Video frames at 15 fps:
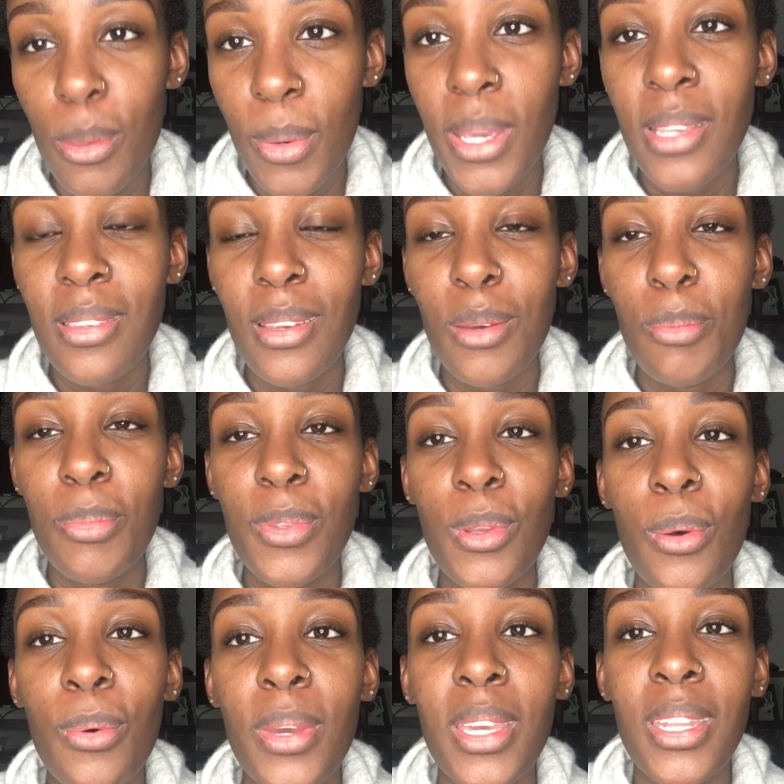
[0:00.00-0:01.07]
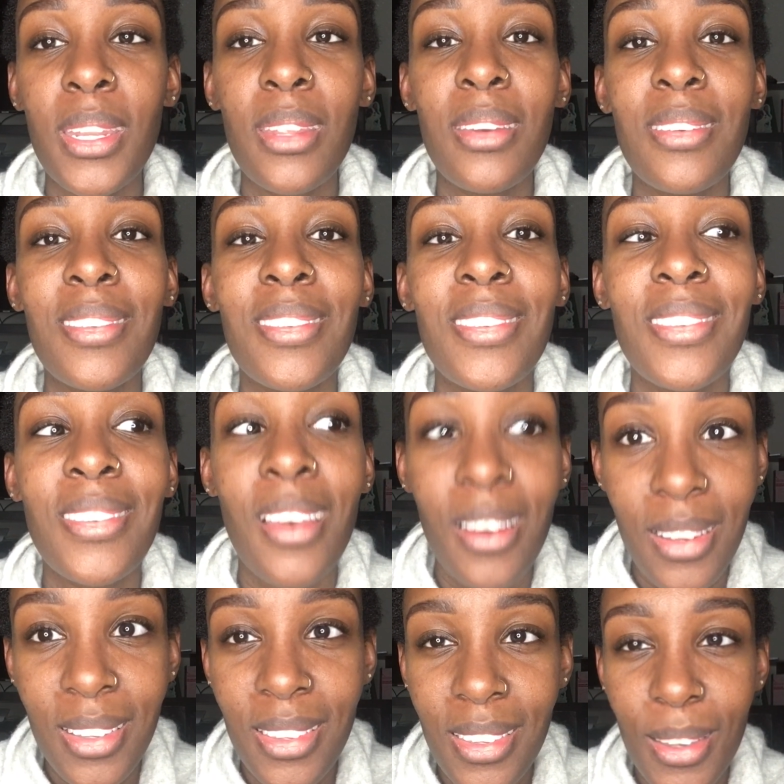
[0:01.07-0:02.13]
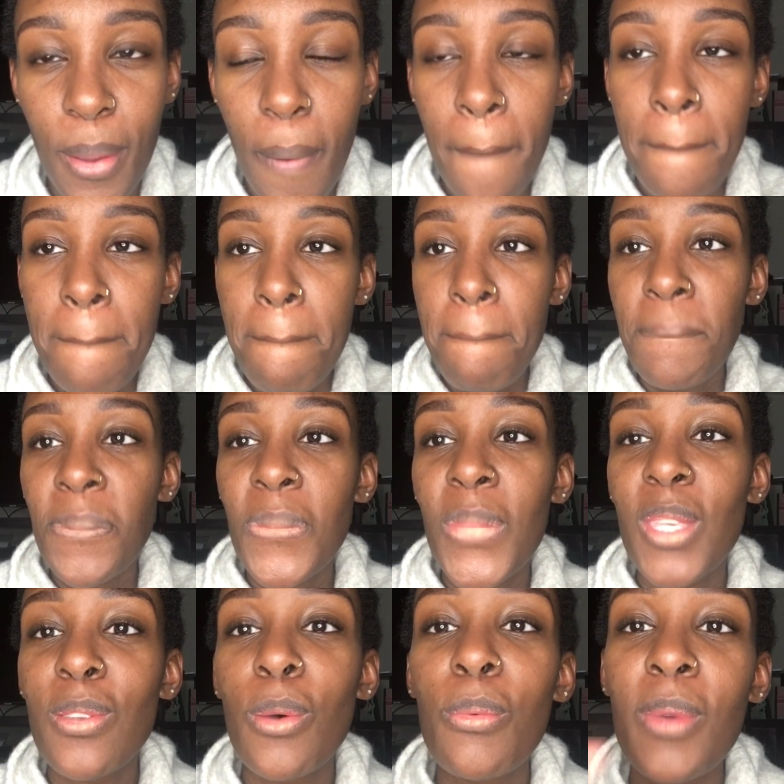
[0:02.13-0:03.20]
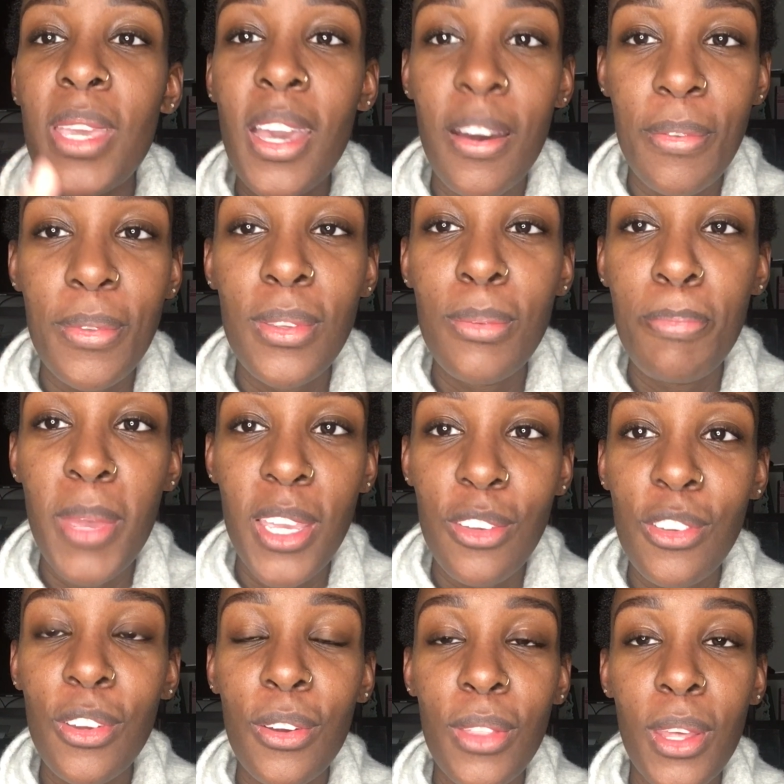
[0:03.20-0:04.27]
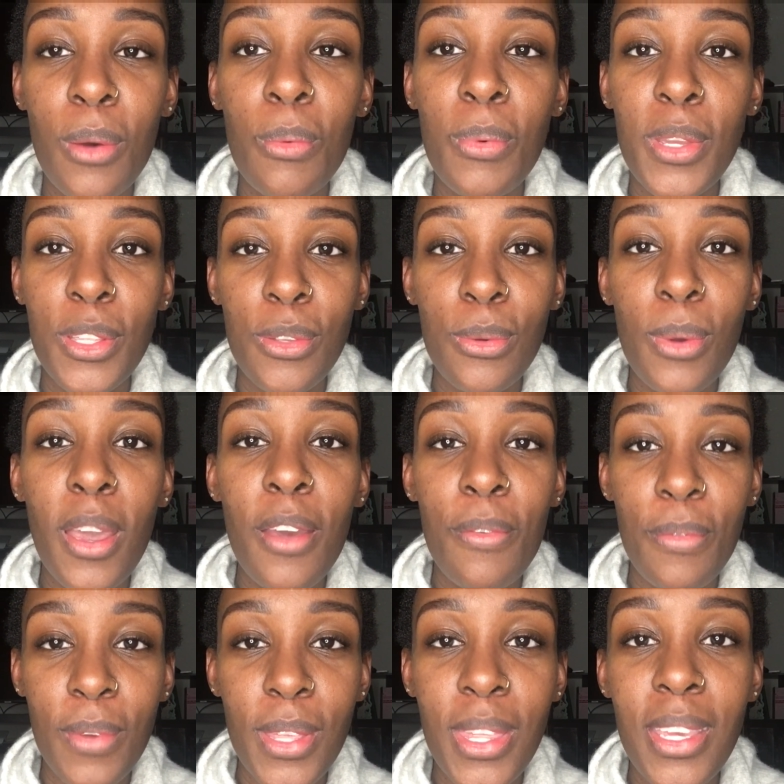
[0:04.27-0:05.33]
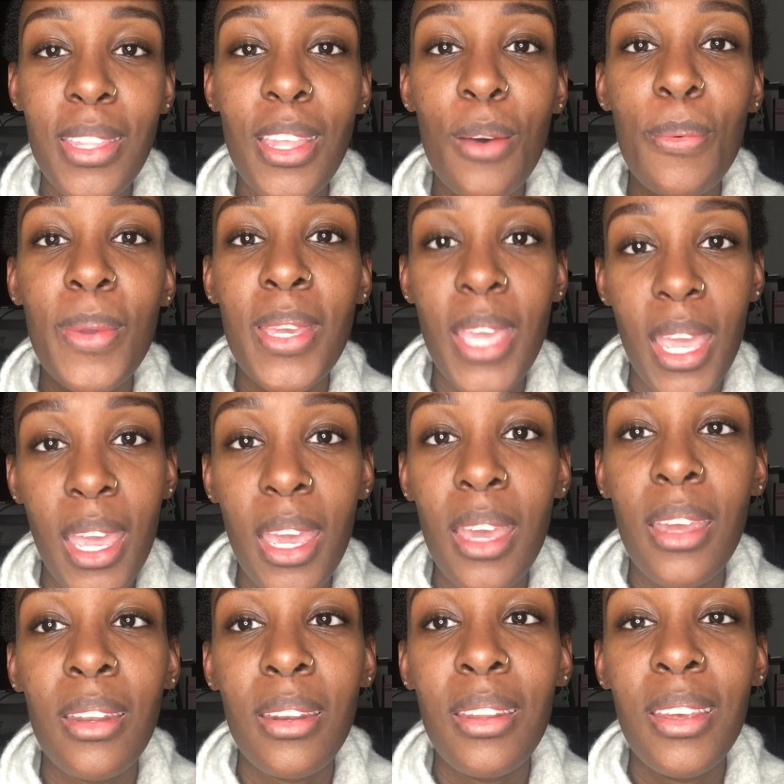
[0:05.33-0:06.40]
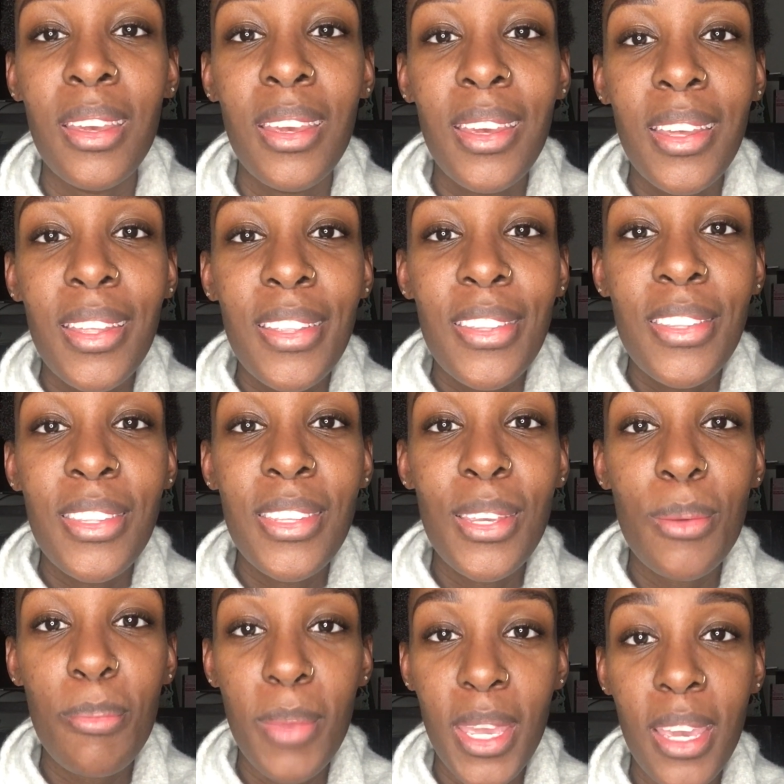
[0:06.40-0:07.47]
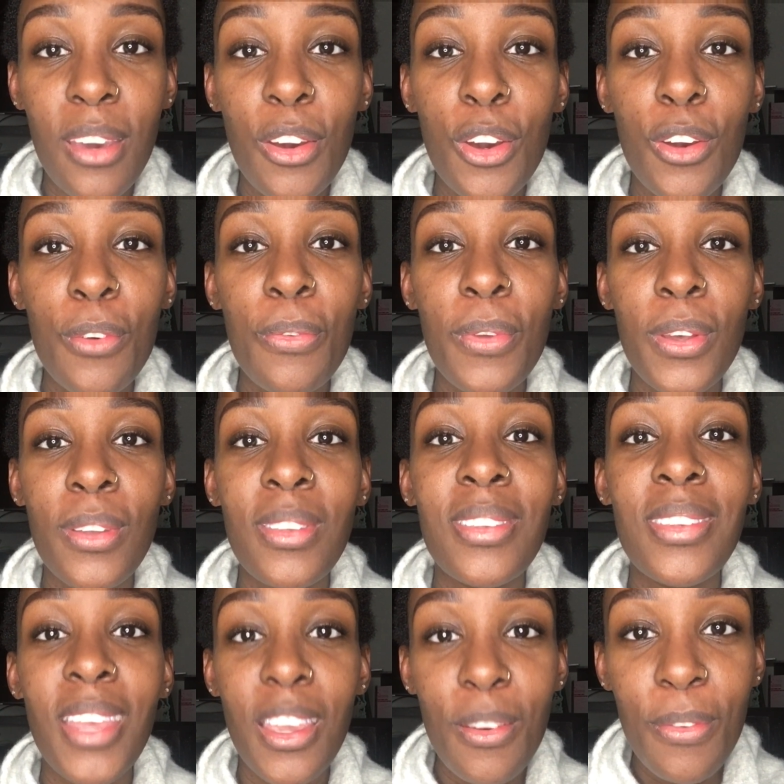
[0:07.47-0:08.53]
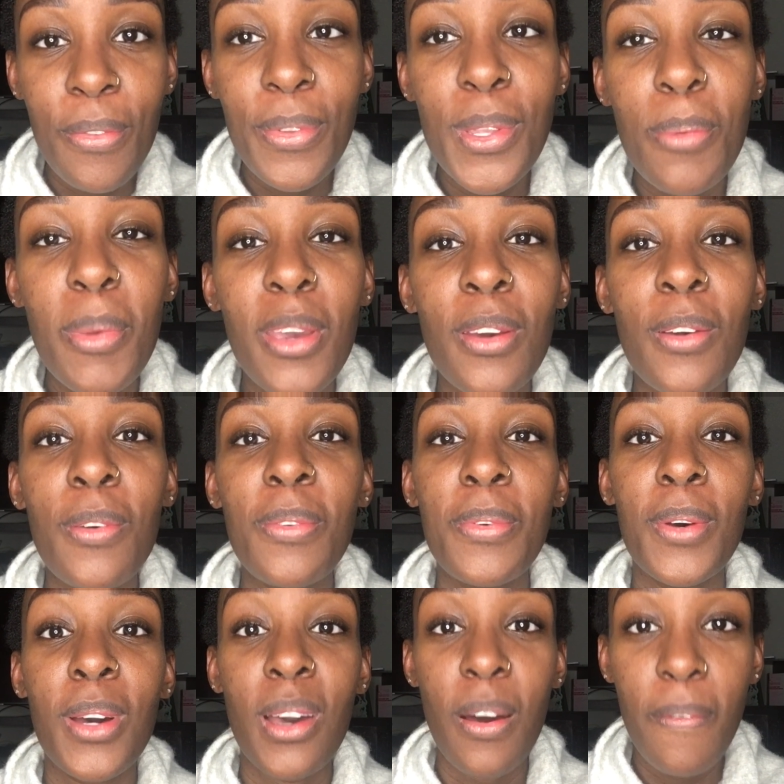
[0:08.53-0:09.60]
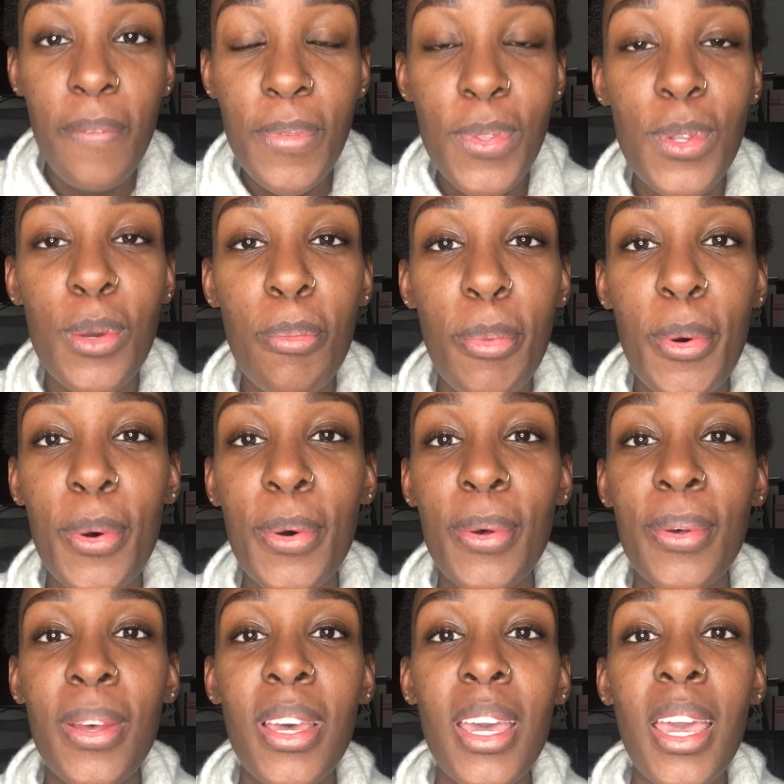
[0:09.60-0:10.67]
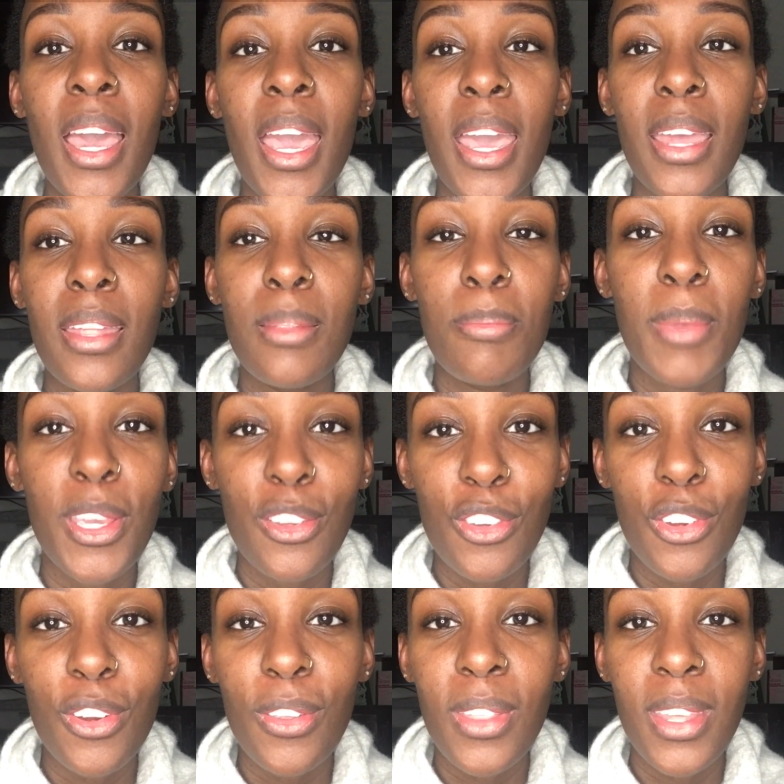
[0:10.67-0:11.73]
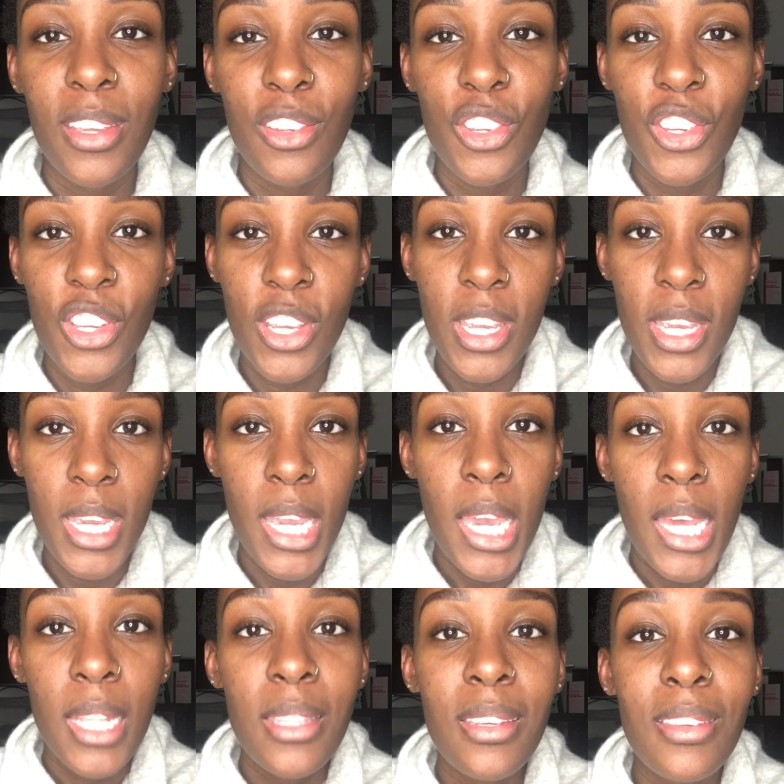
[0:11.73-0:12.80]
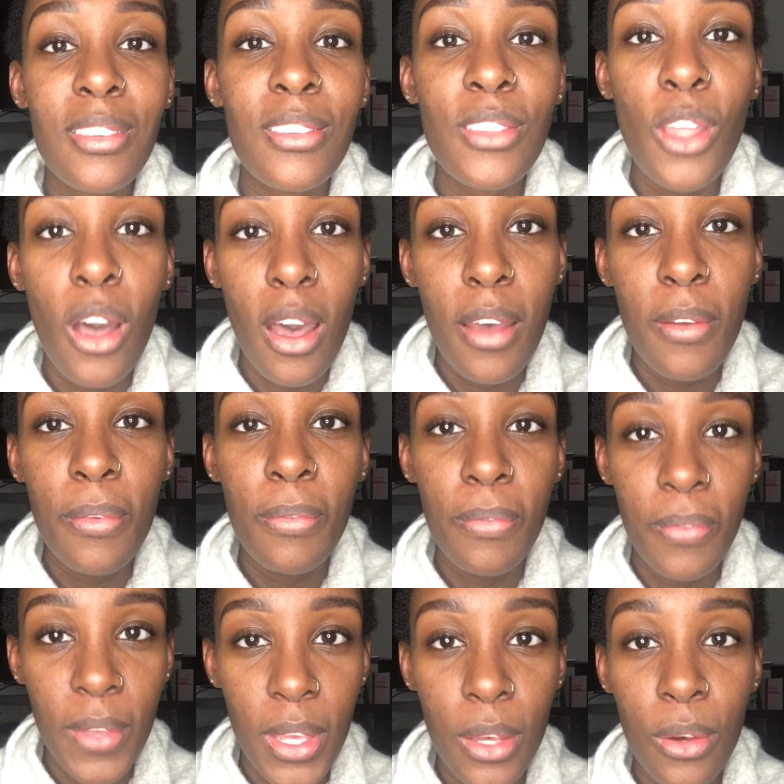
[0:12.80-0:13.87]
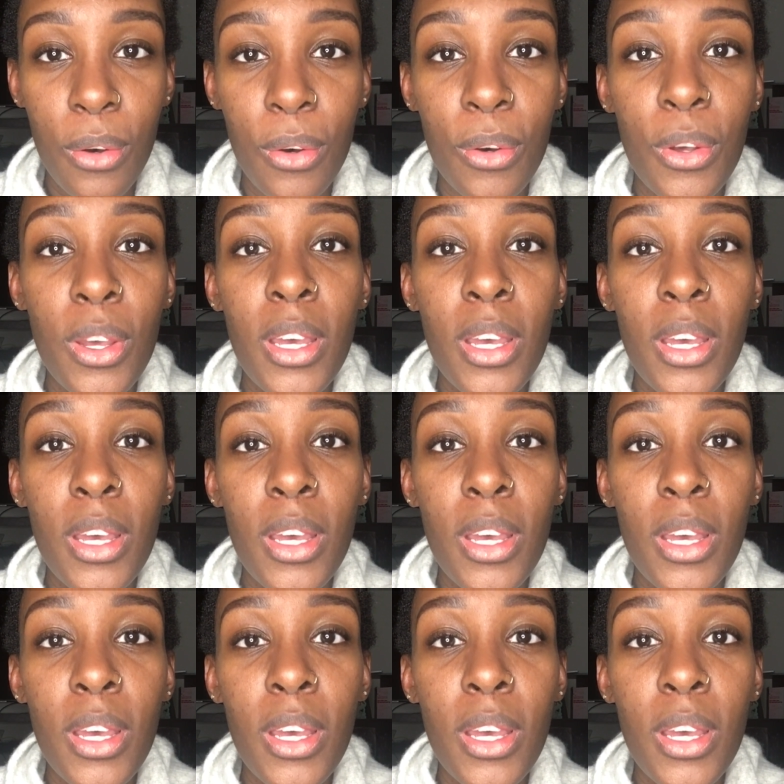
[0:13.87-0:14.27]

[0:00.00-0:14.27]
wakes up. So it sucks. So we have to make sure that we do everything that we can to make her feel safe, to make her feel comfortable, and make sure that she does not feel